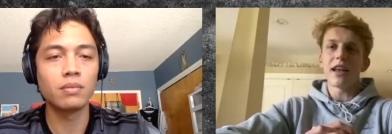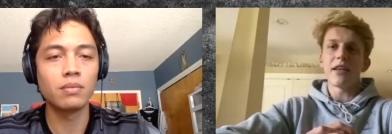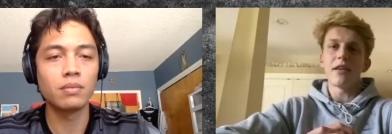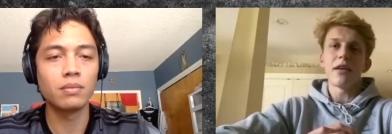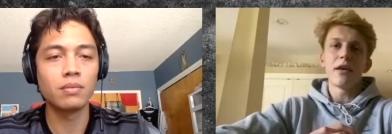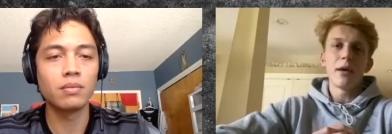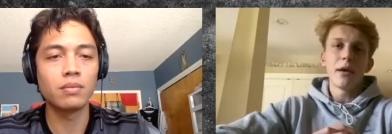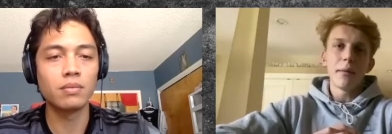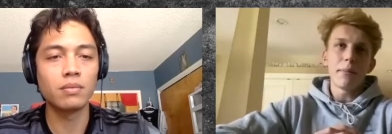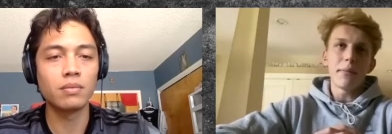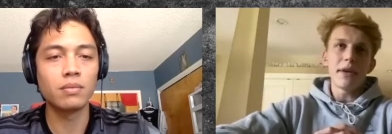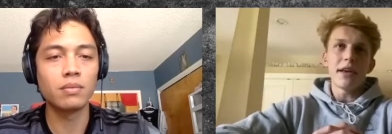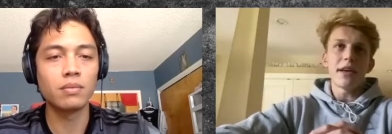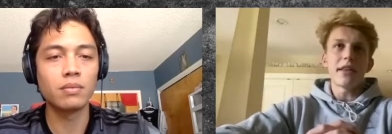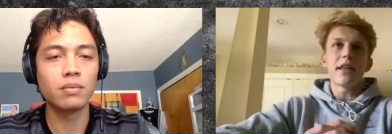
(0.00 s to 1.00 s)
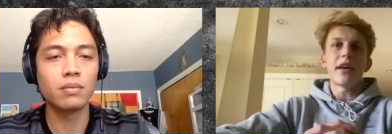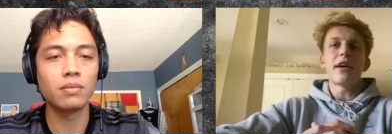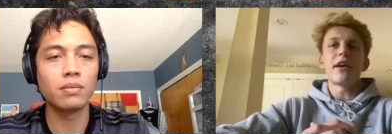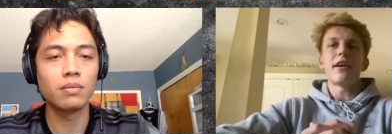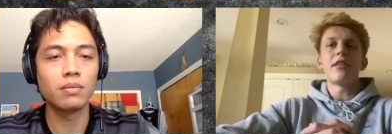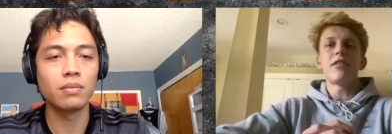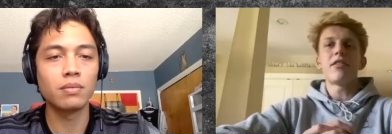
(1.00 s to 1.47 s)
Speaker 1: And being
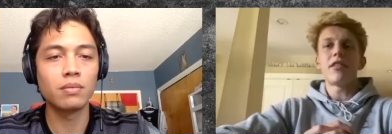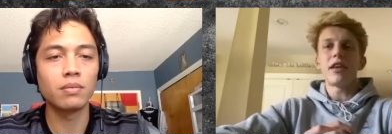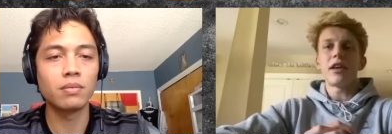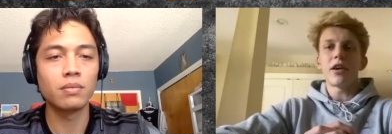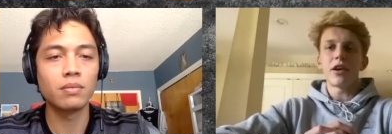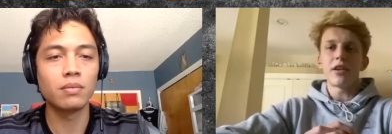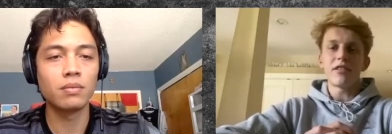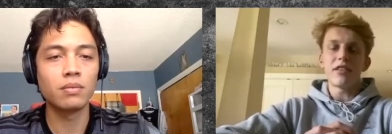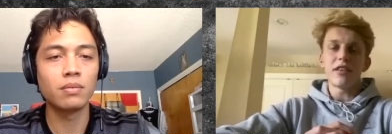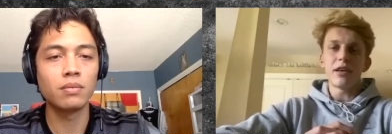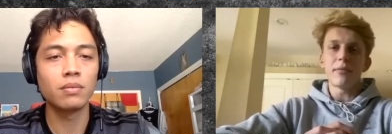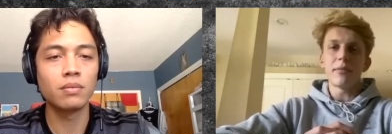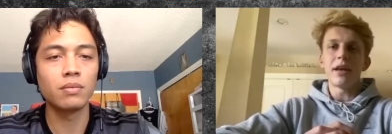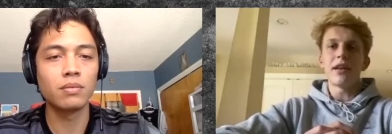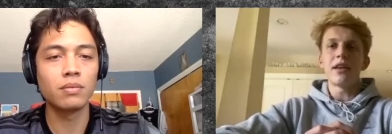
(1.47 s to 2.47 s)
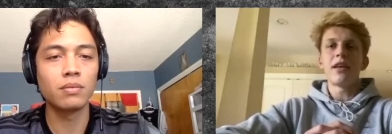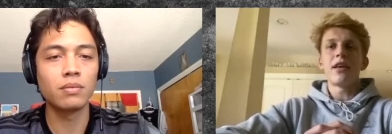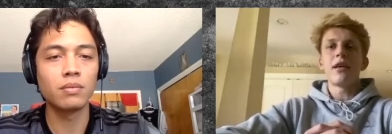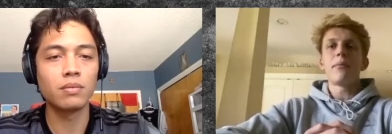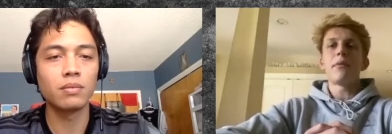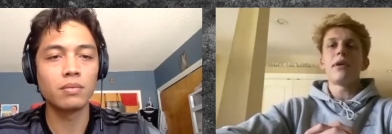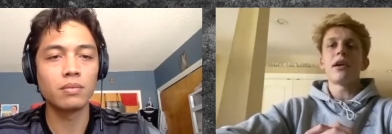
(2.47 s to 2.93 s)
there and seeing our team and
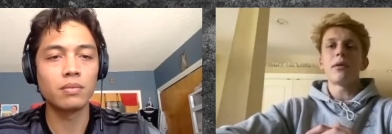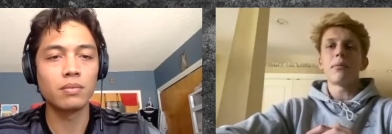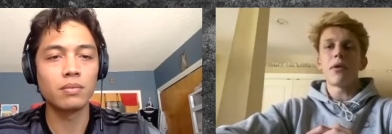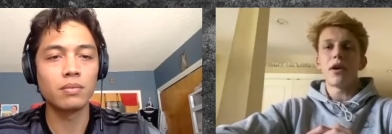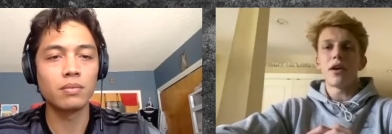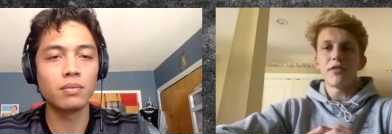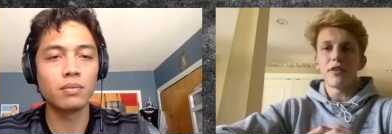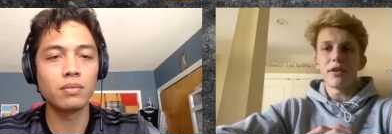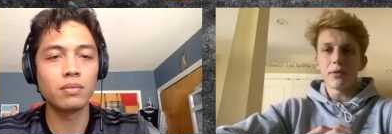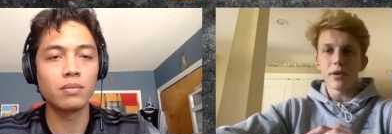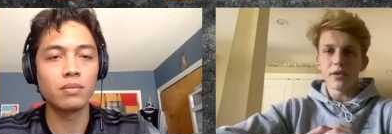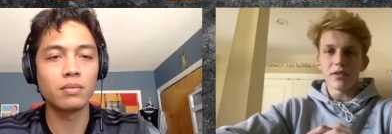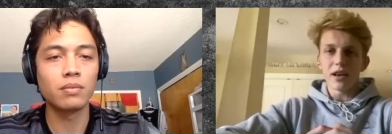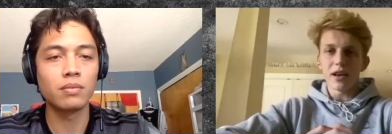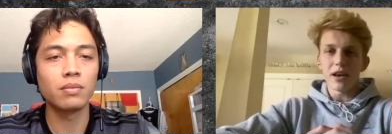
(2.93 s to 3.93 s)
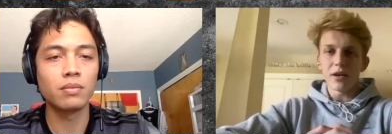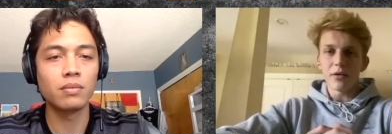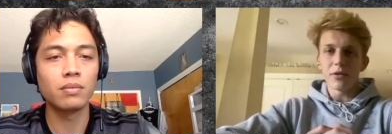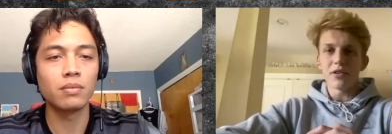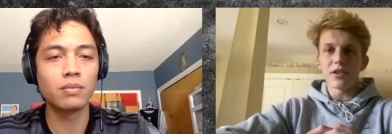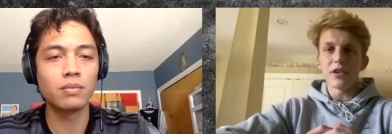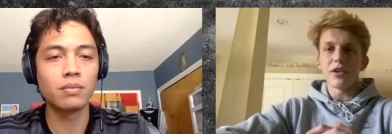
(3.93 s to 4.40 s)
being a part of it was uh,
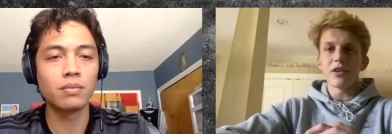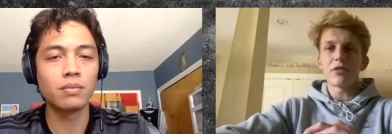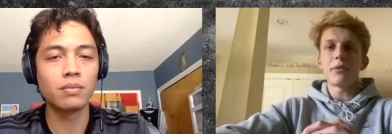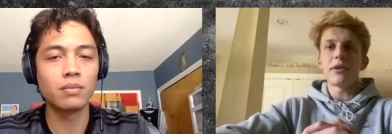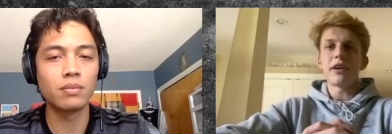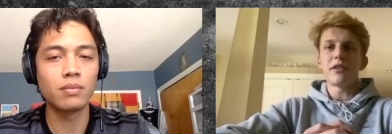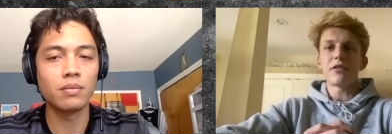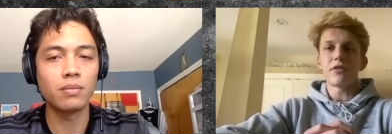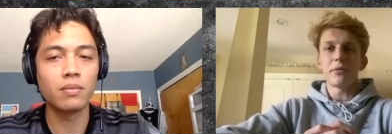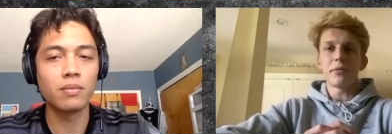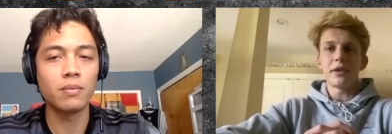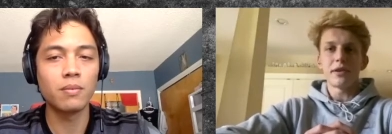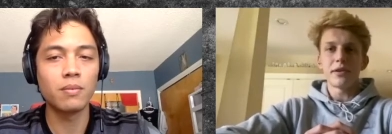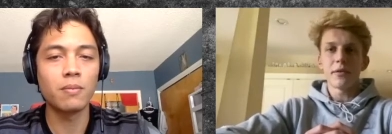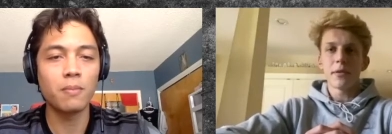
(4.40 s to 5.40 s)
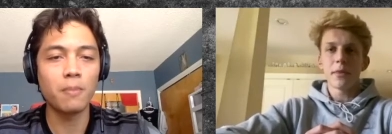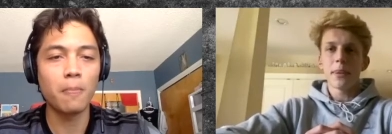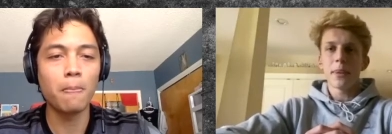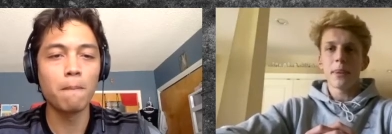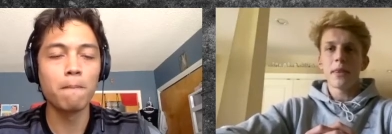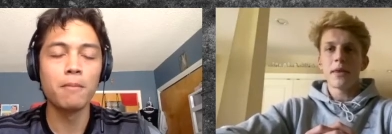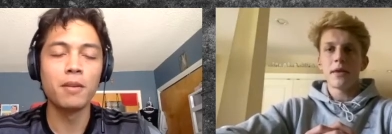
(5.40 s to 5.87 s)
was a good experience for me.
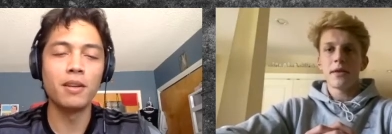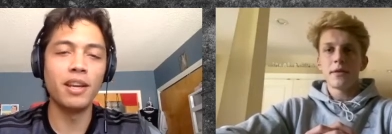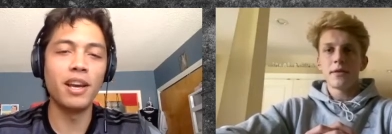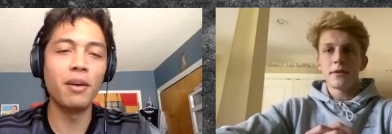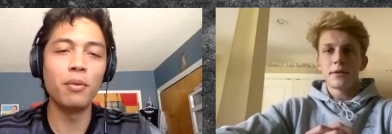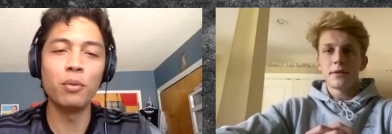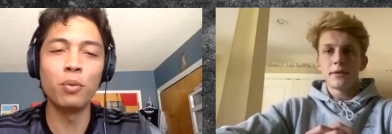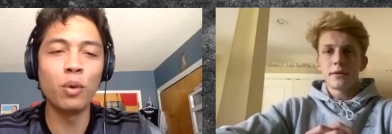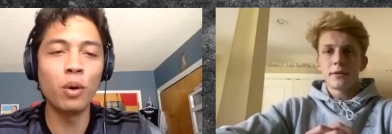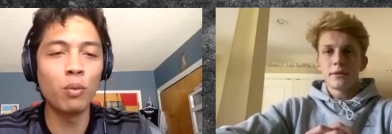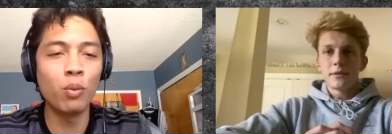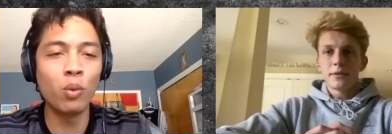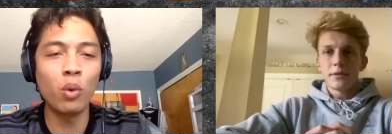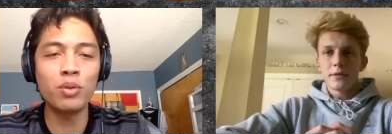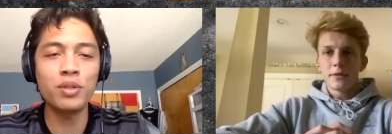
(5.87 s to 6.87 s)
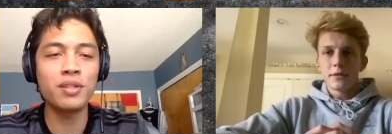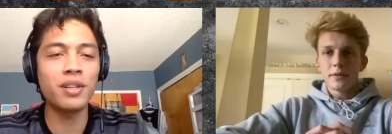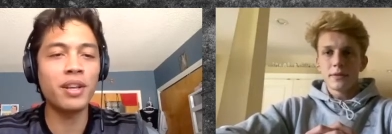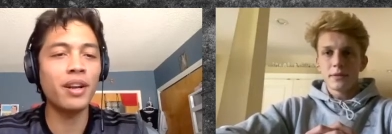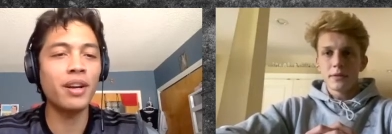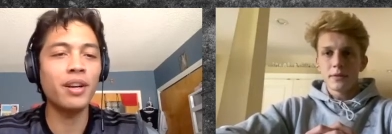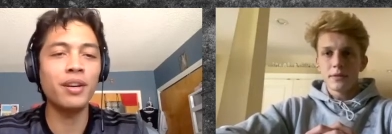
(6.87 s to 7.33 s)
Speaker 2: Yeah, what what was
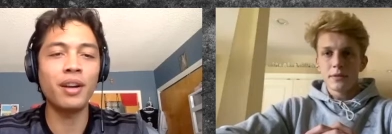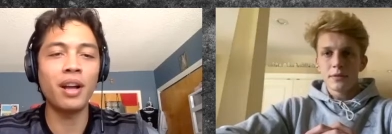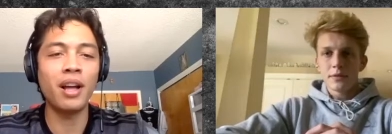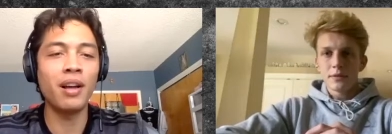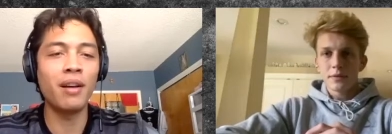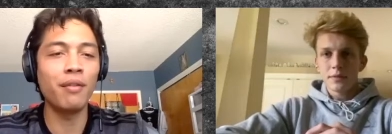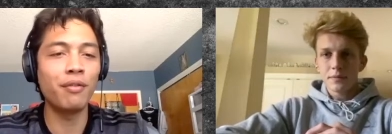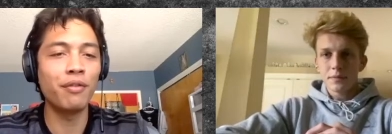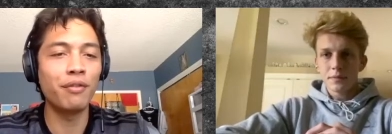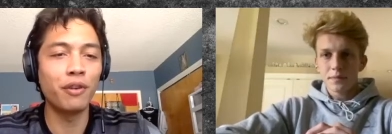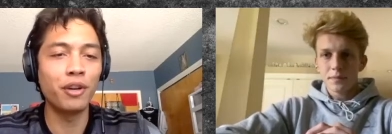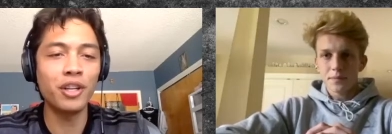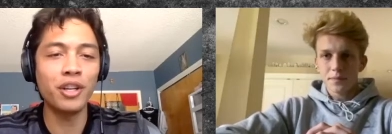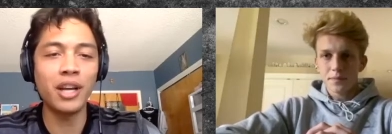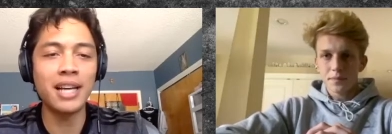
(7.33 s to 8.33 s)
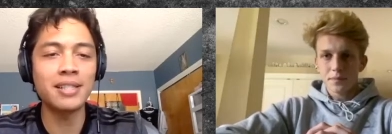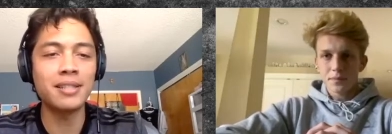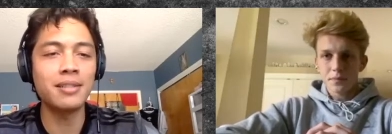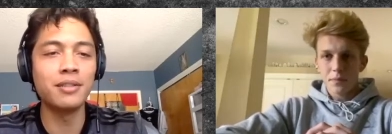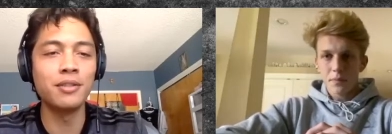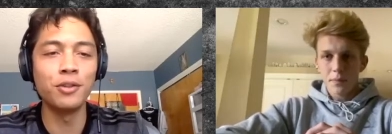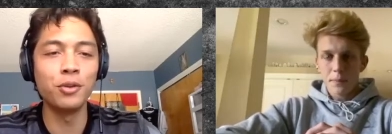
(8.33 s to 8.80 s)
there uh, for you guys
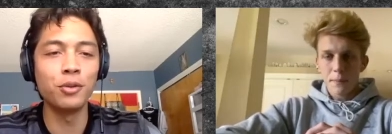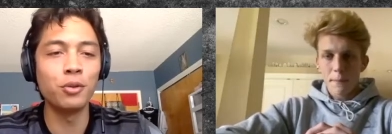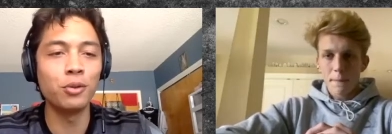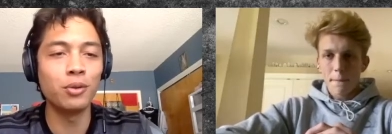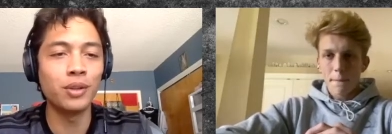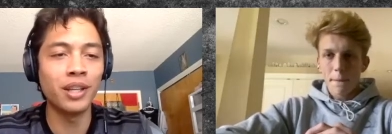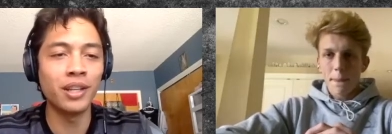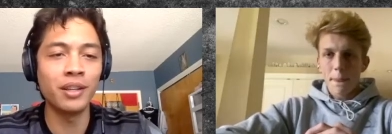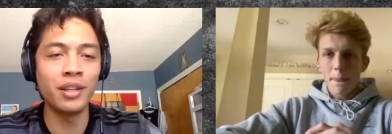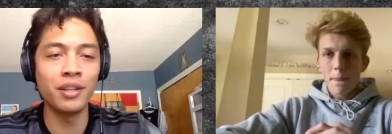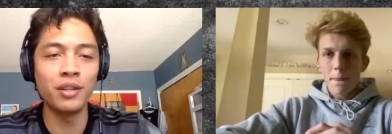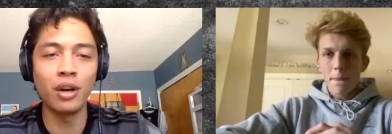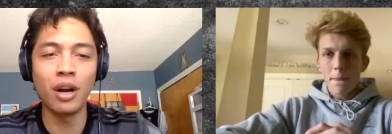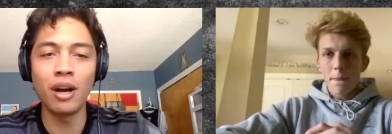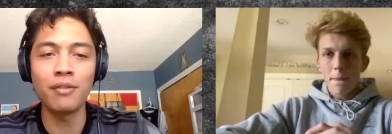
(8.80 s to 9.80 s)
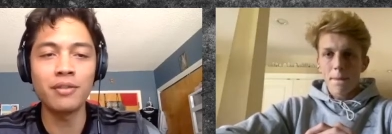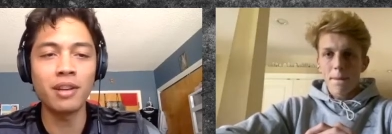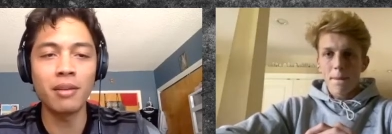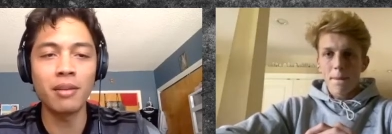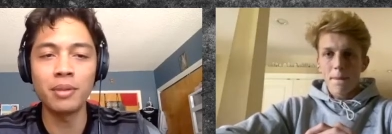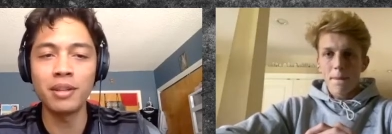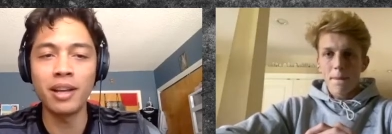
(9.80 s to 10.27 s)
to do in, in your off
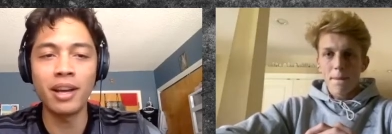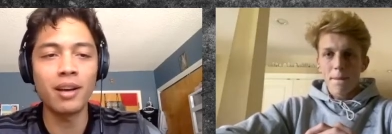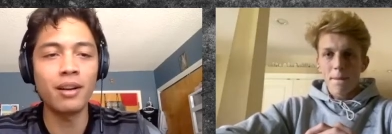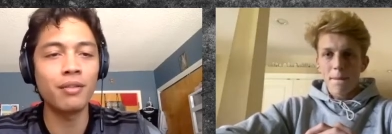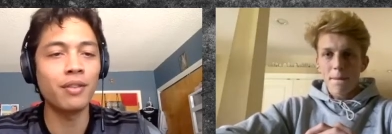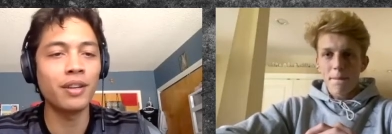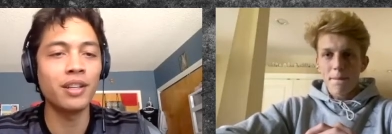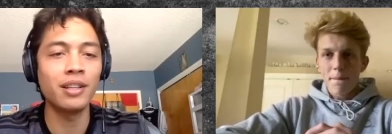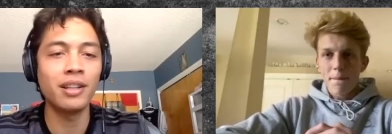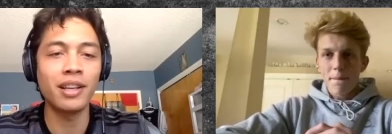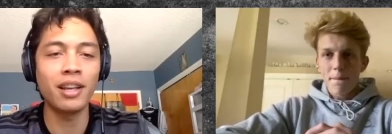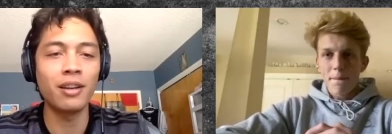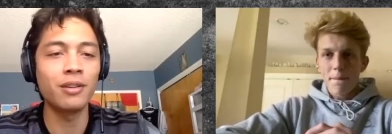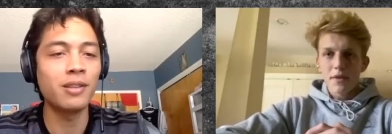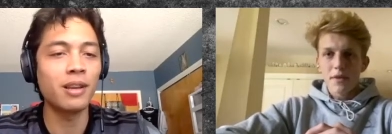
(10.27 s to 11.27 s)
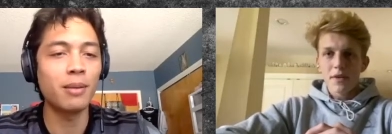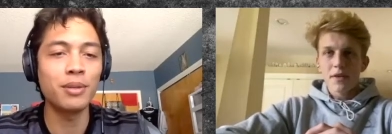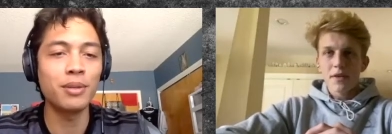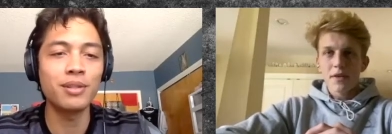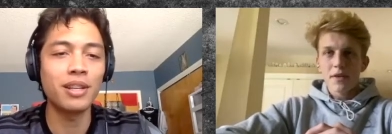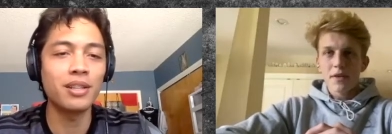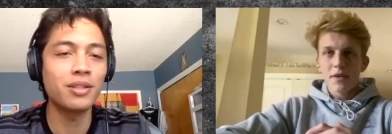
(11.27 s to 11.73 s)
time? Did they have any like entertainment
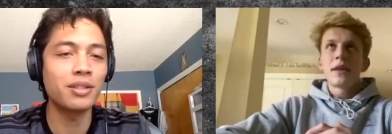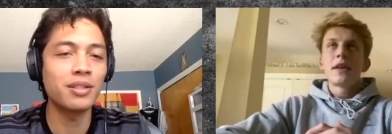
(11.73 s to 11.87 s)
station